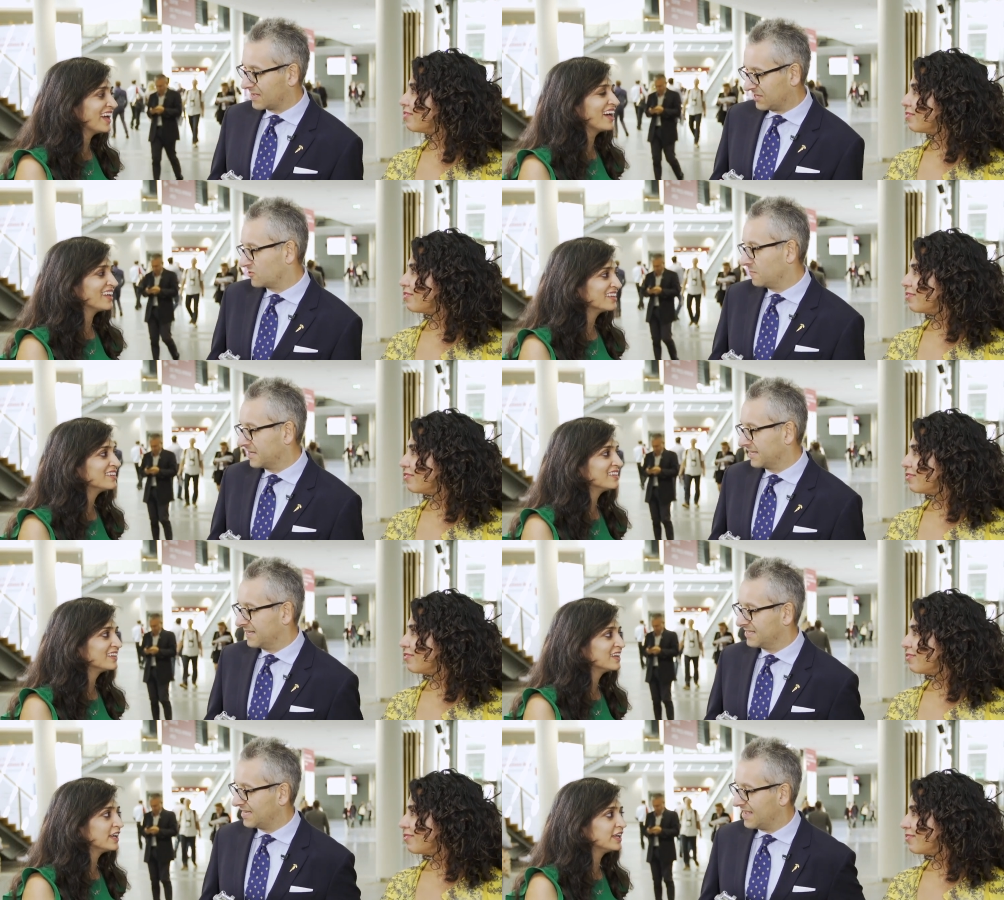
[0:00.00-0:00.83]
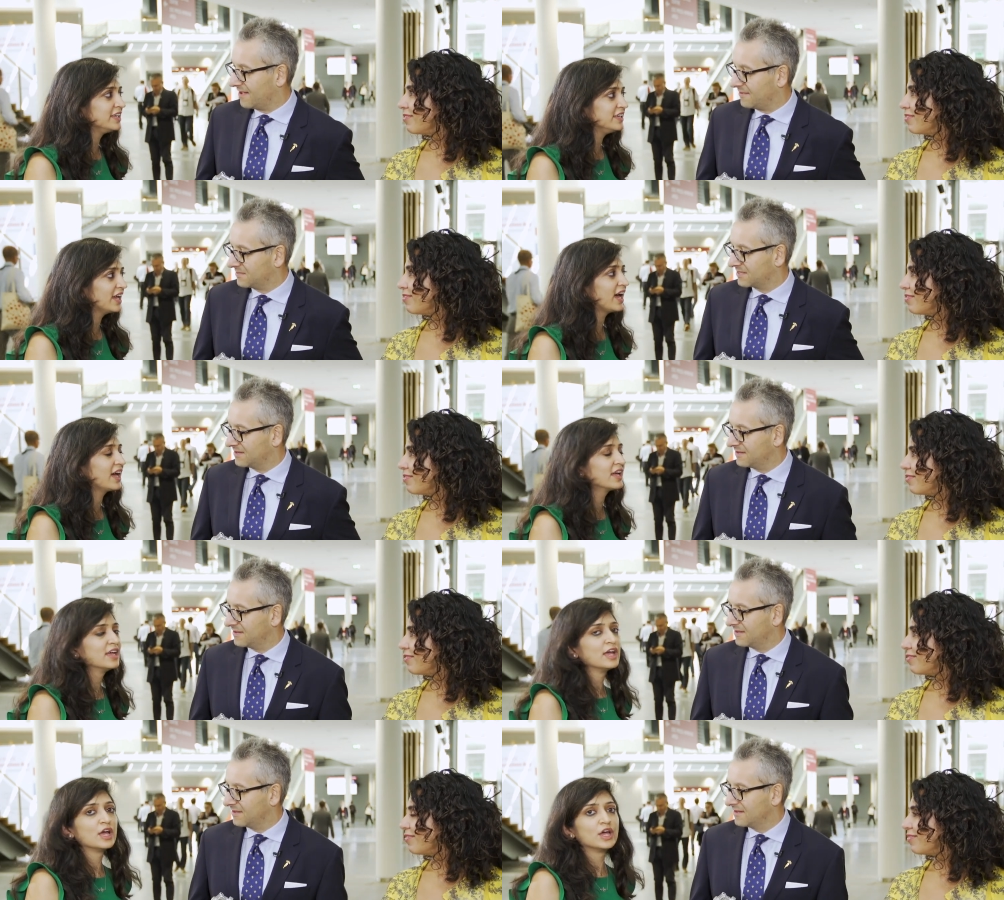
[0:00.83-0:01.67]
Speaker 1: social media has helped?
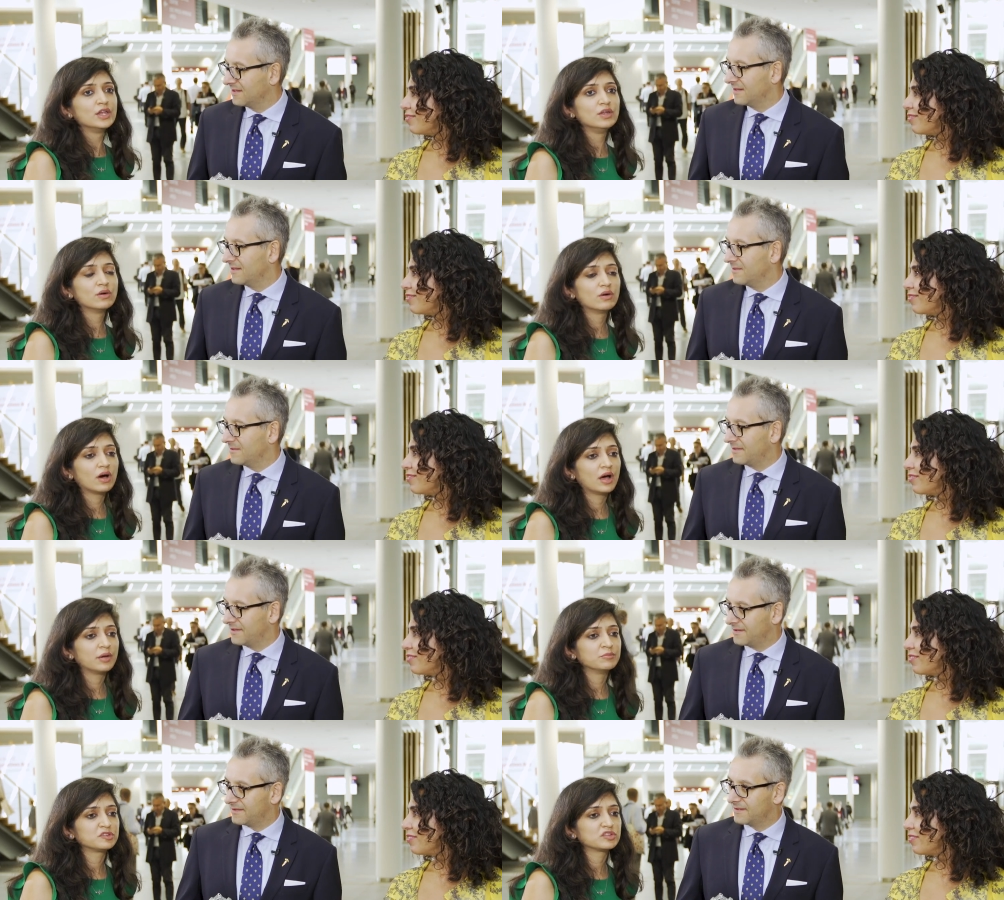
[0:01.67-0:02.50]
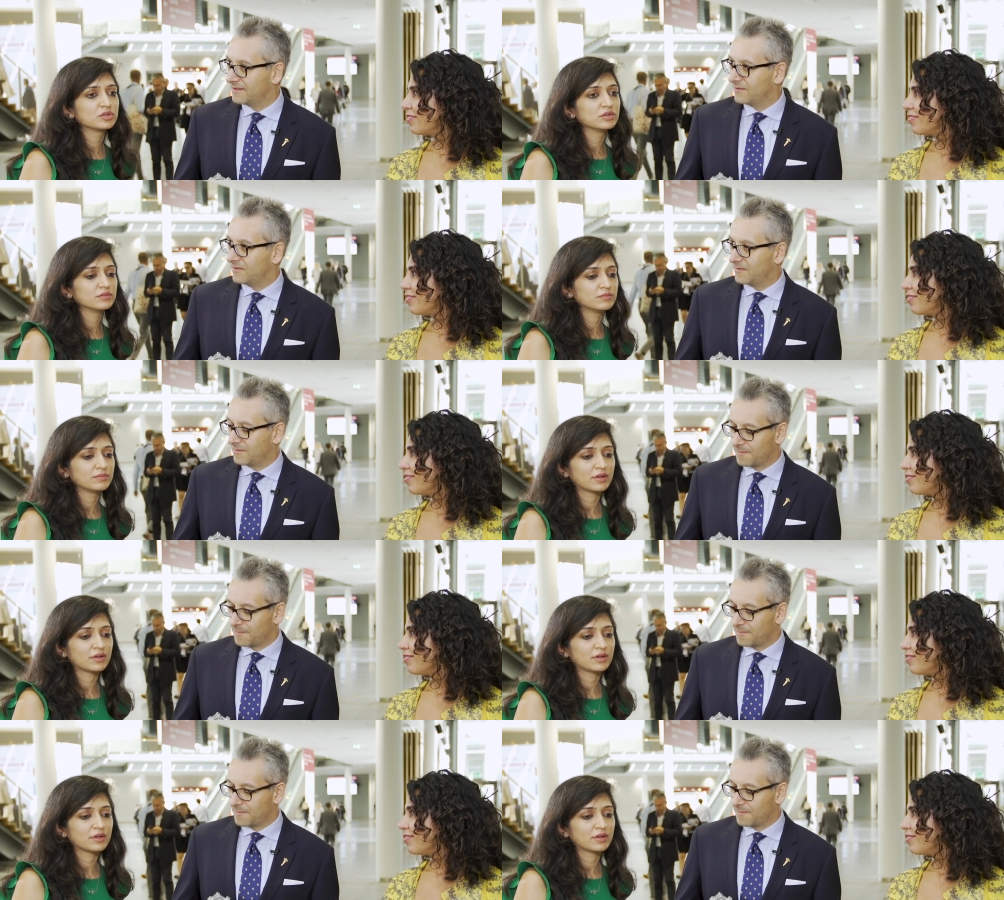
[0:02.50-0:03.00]
Yeah, no, so